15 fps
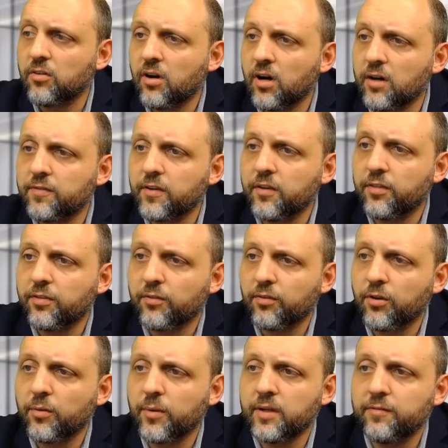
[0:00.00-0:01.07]
often a
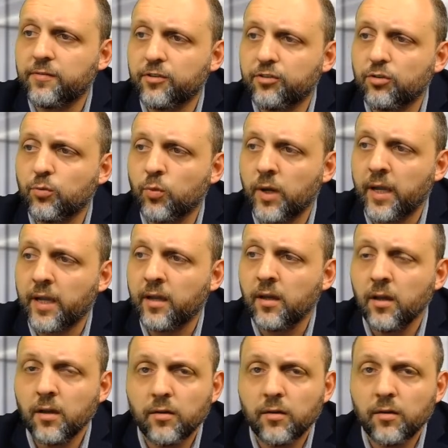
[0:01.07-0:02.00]
thorough and efficient way